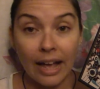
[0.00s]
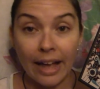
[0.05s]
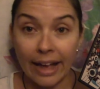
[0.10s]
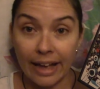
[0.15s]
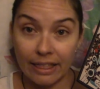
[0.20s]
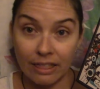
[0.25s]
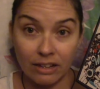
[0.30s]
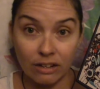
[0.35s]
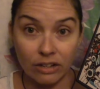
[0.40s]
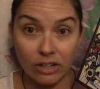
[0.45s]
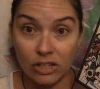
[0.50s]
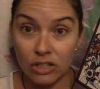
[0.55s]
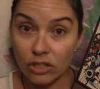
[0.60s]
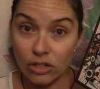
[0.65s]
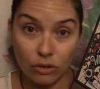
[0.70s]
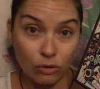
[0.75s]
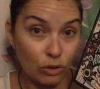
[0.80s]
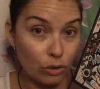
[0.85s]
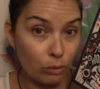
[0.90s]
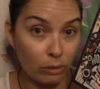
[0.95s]
and there is
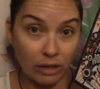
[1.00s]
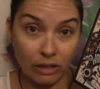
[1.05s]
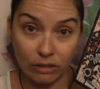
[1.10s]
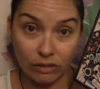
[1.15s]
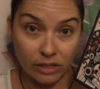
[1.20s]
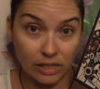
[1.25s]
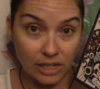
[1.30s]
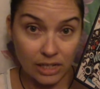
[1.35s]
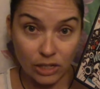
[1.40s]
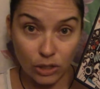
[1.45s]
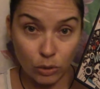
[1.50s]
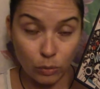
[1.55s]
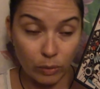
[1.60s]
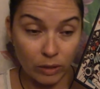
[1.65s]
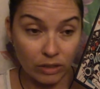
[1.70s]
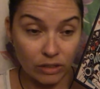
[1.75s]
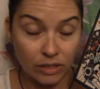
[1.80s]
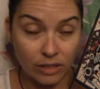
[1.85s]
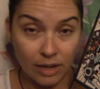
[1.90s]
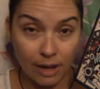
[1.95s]
no Tweedledee and
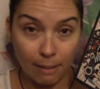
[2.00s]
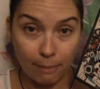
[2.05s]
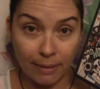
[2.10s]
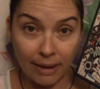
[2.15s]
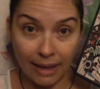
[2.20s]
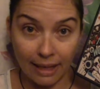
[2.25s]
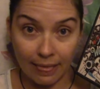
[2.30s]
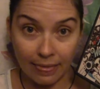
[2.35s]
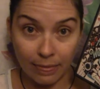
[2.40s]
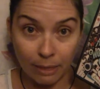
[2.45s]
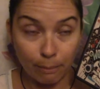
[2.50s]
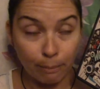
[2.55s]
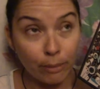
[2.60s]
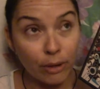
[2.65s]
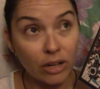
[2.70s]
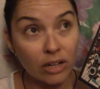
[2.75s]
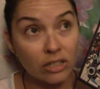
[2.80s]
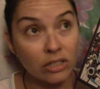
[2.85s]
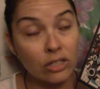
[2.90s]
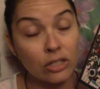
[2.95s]
Tweedledum in the
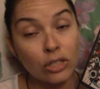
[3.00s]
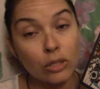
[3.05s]
books.